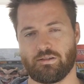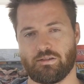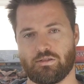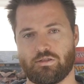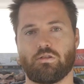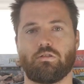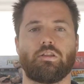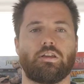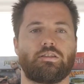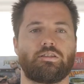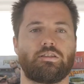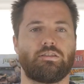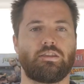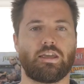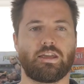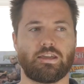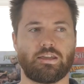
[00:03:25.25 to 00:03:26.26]
So they
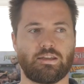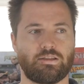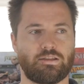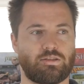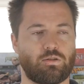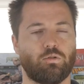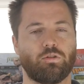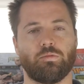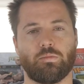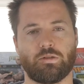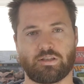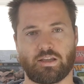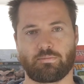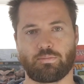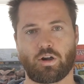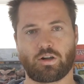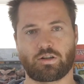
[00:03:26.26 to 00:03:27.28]
sold them as
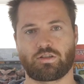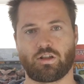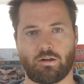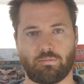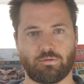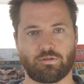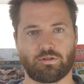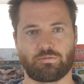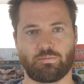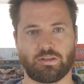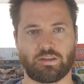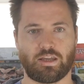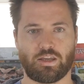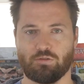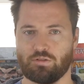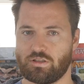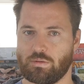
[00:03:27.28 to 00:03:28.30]
box toppers, but they
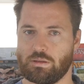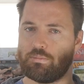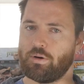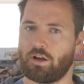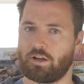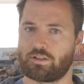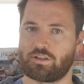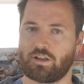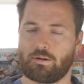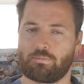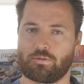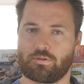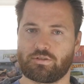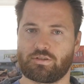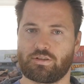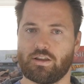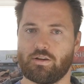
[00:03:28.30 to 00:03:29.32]
used to be box
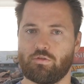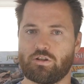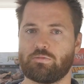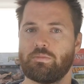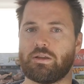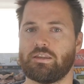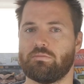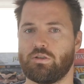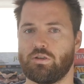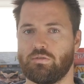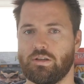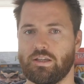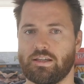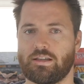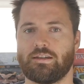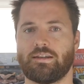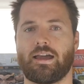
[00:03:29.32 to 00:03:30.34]
toppers, which made them
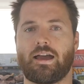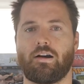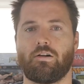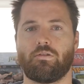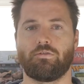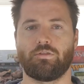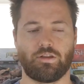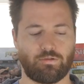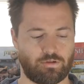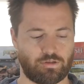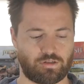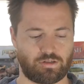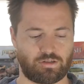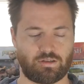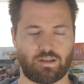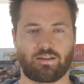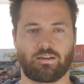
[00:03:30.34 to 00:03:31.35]
unique. Now they were
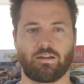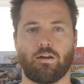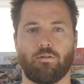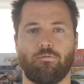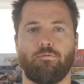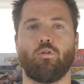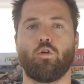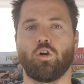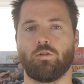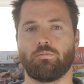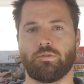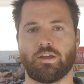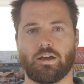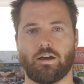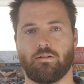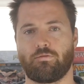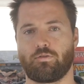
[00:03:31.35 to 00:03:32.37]
just a form
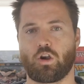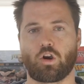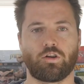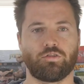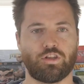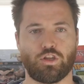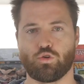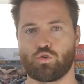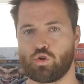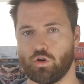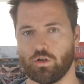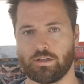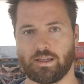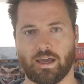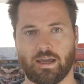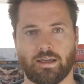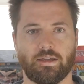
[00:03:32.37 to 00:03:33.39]
of card that you
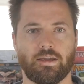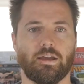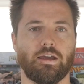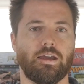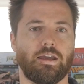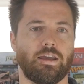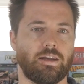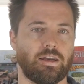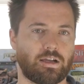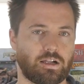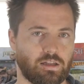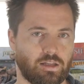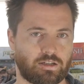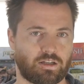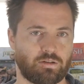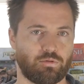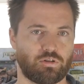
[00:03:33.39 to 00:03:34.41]
could get in a
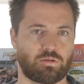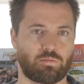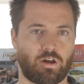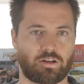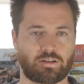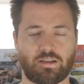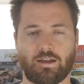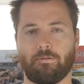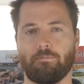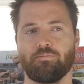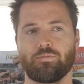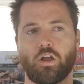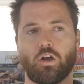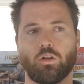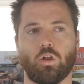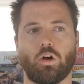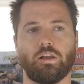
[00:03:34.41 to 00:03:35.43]
collector booster box. Now,
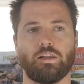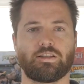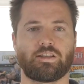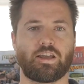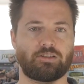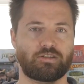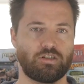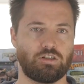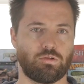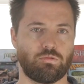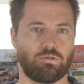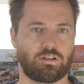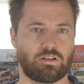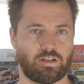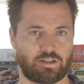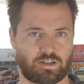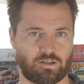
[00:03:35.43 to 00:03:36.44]
a lot of this has to do
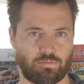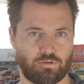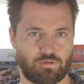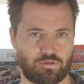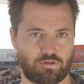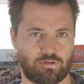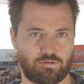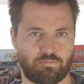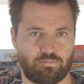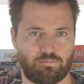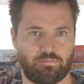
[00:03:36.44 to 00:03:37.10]
with collector boosters,